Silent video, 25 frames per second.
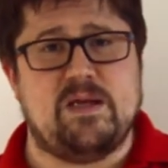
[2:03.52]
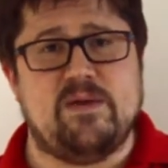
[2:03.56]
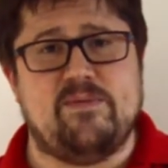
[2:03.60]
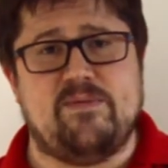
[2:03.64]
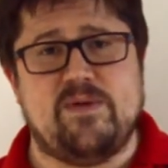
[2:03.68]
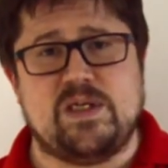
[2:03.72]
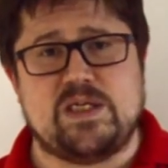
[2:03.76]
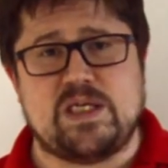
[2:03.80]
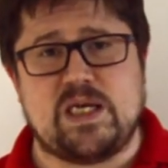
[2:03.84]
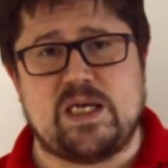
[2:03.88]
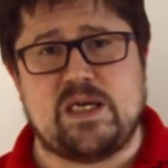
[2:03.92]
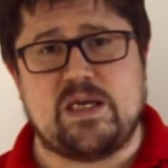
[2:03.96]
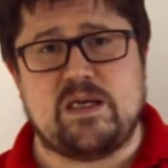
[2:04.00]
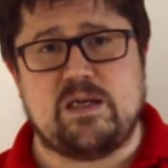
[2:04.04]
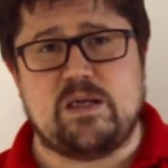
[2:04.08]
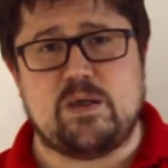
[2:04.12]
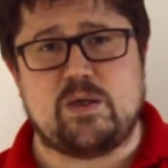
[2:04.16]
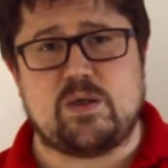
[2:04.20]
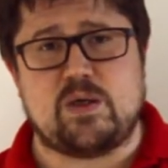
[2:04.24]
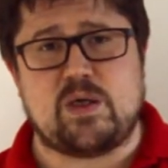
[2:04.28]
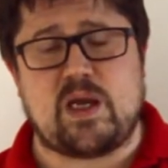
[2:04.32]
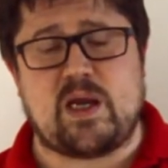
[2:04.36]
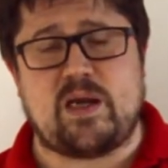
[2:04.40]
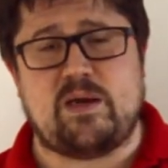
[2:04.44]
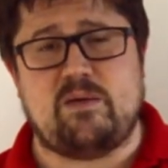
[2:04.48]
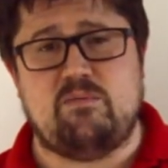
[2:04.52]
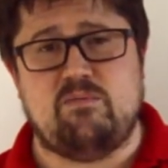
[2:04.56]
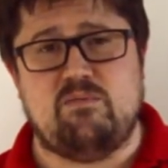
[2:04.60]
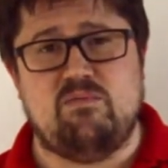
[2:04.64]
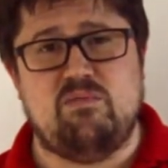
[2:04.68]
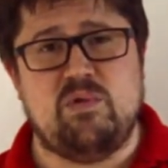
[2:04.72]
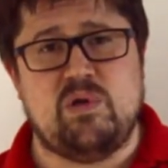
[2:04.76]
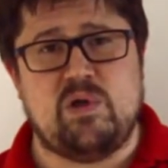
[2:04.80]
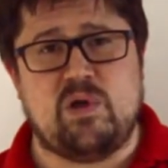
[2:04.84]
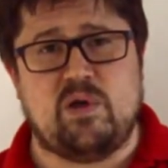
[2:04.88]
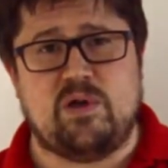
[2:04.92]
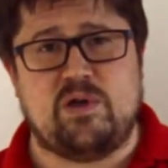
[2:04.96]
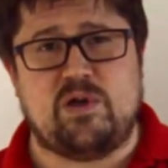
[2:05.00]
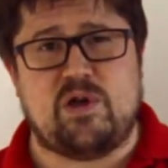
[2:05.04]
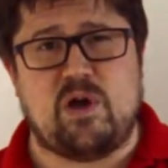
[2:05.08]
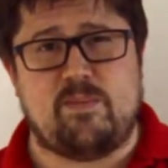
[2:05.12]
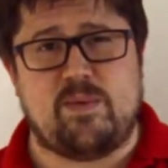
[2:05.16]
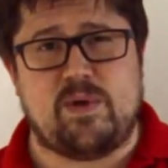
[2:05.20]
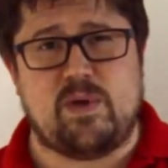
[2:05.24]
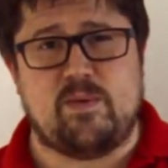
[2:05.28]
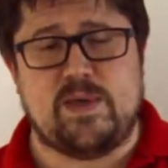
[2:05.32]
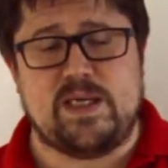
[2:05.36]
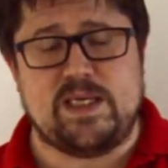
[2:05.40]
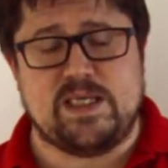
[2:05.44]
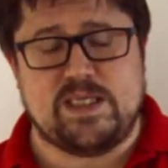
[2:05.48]
if you're taking into account
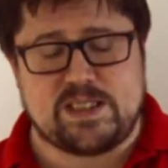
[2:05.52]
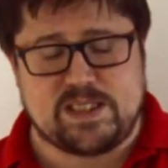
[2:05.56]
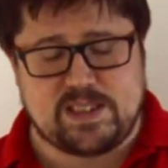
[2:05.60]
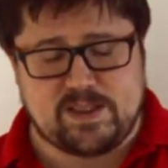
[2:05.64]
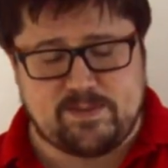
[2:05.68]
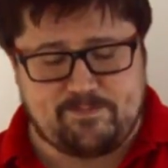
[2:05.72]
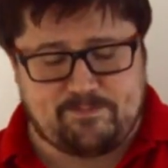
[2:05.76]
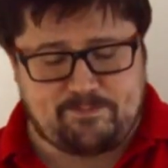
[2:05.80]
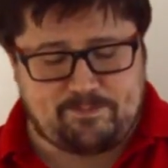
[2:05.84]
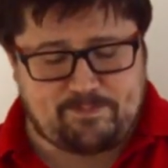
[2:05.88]
WEs.